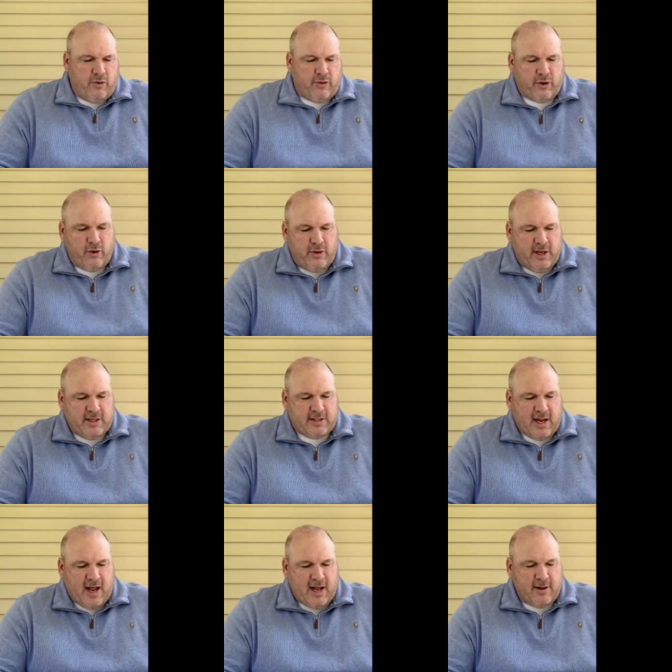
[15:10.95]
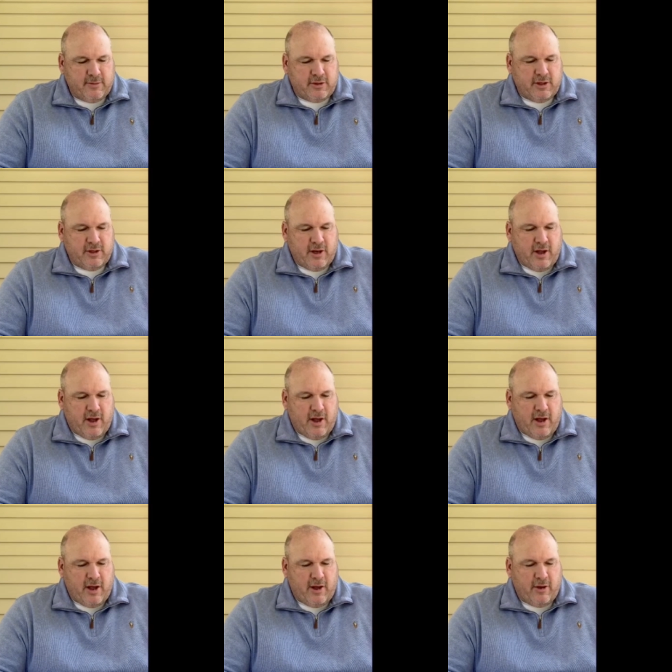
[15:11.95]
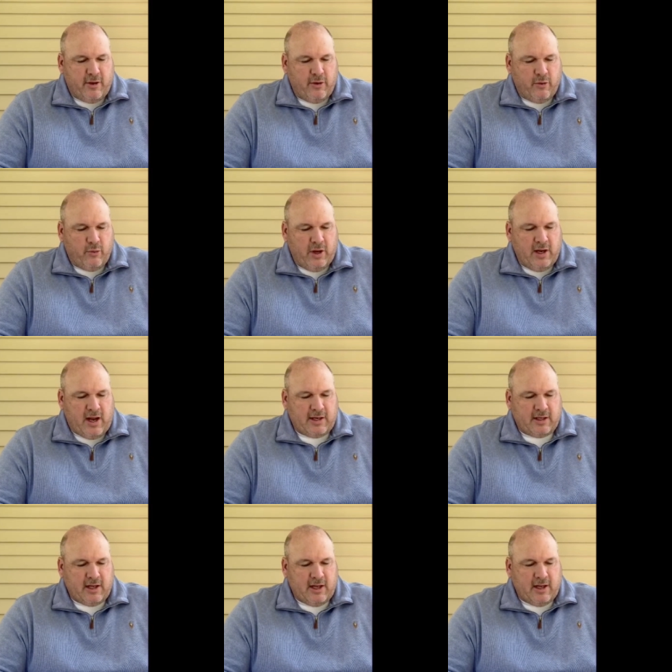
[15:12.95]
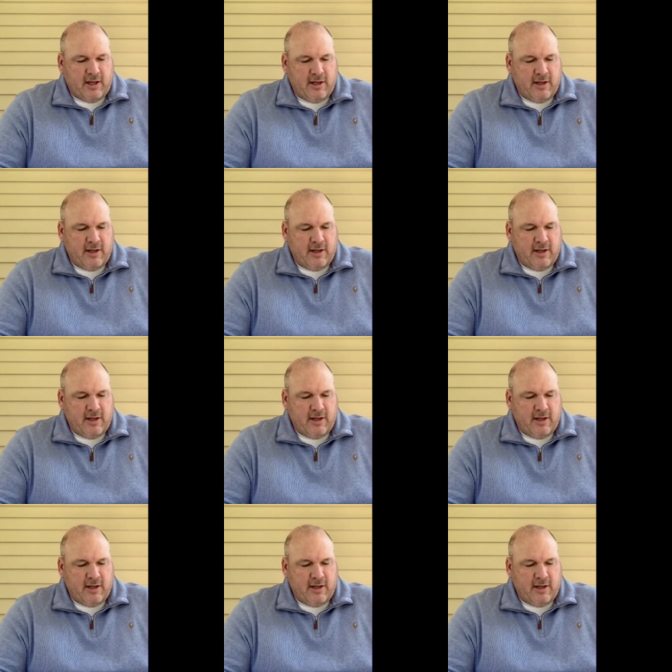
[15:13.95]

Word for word: through these times, uh, we like to